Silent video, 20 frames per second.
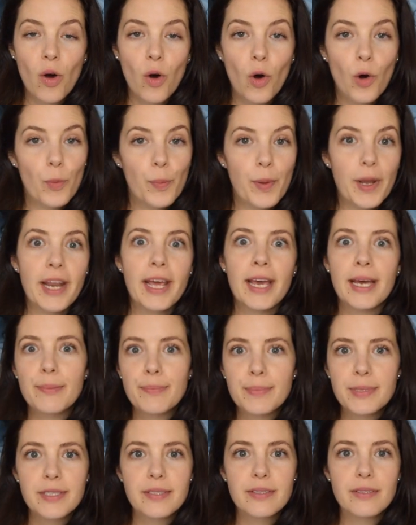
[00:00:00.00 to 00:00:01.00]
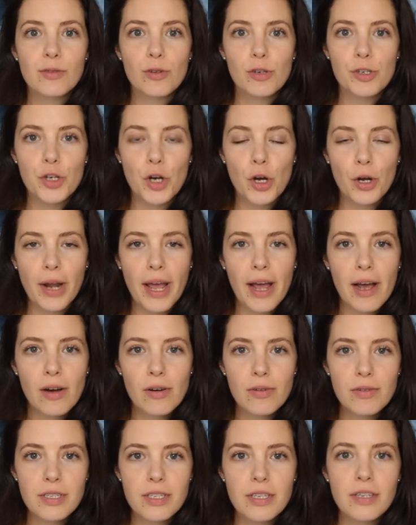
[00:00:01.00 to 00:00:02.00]
open hips or
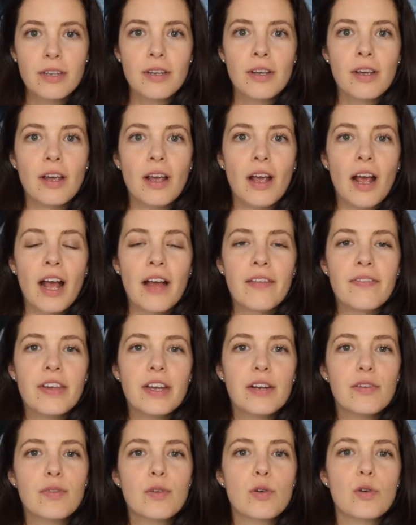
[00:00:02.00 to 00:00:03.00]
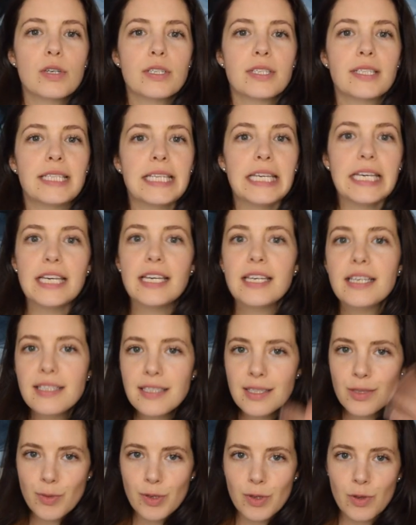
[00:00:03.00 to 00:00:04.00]
turnout, and then of course the
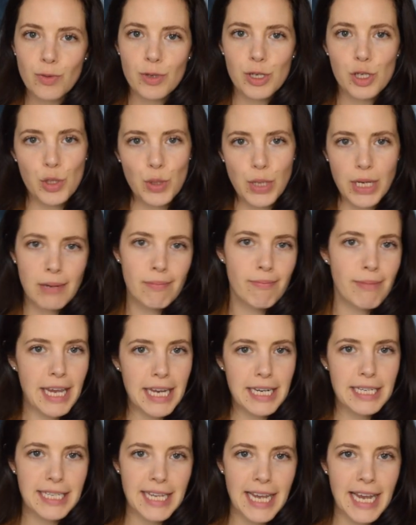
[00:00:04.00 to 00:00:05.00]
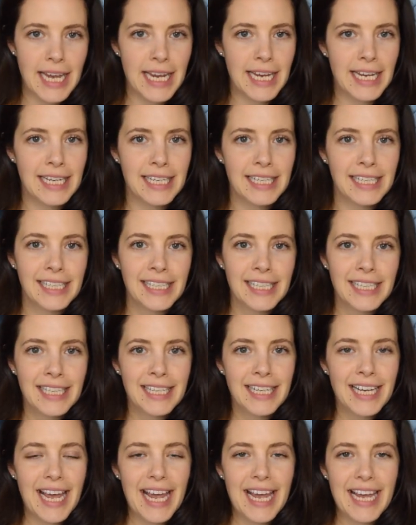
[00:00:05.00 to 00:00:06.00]
ease with which you can maintain
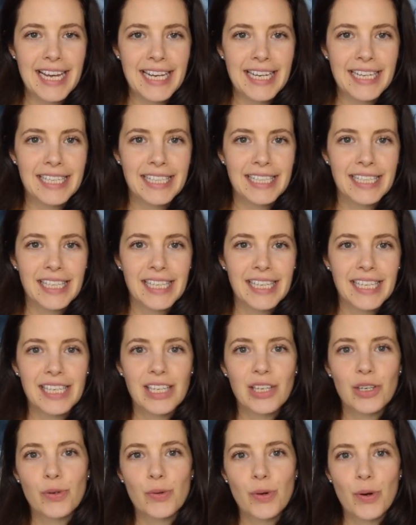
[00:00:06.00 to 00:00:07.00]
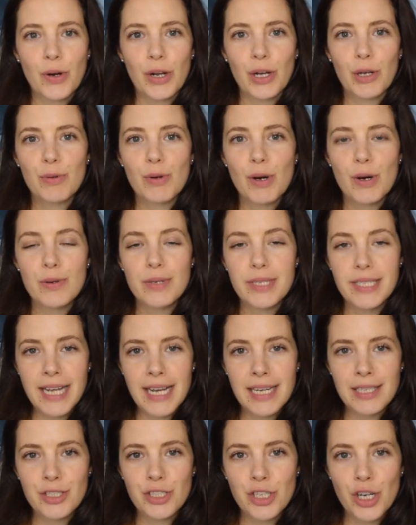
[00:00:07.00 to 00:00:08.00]
a quote-unquote
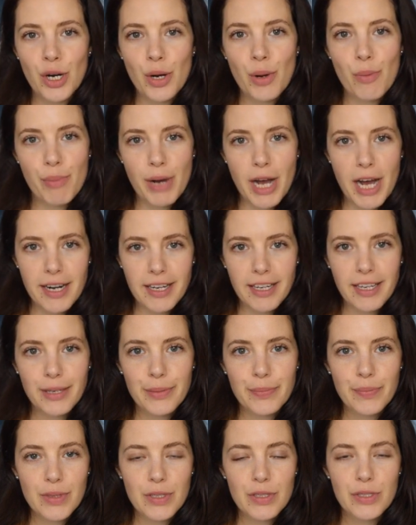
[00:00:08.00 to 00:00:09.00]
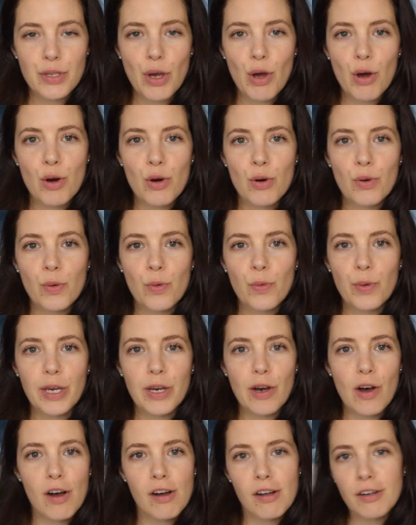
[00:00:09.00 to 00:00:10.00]
dancer body. So
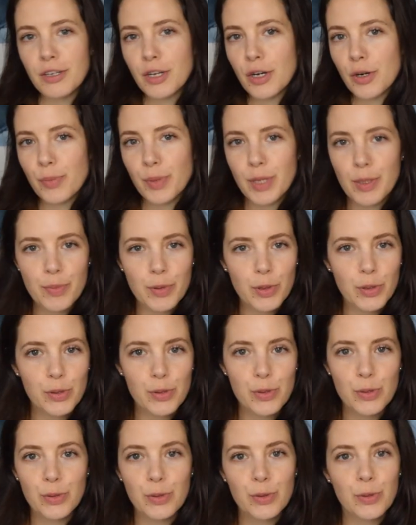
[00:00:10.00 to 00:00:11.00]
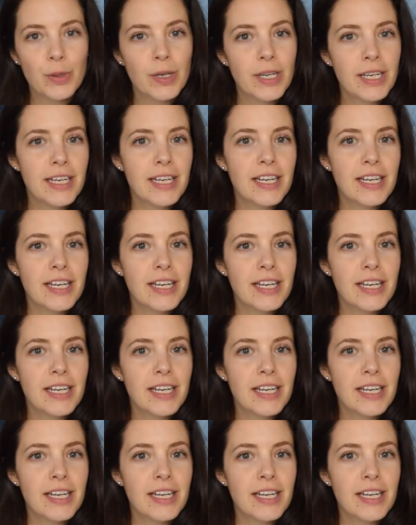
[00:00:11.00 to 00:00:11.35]
we all know people who